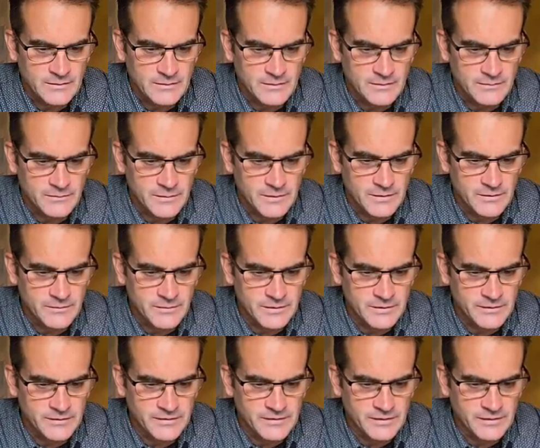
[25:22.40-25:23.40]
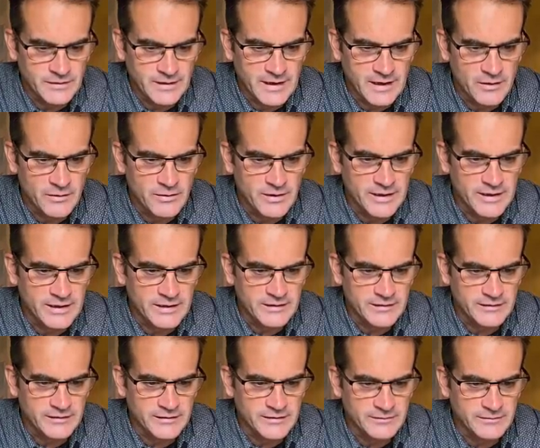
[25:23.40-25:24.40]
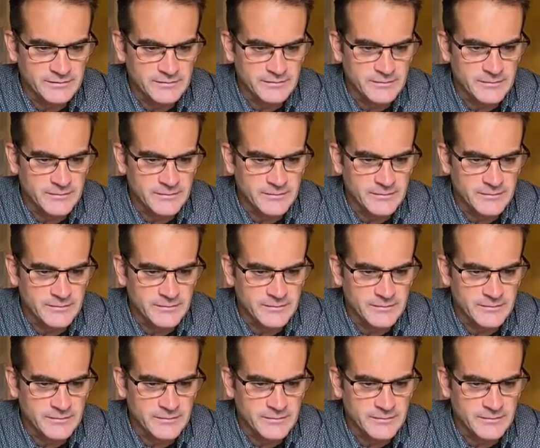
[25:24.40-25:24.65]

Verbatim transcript: moment. So how is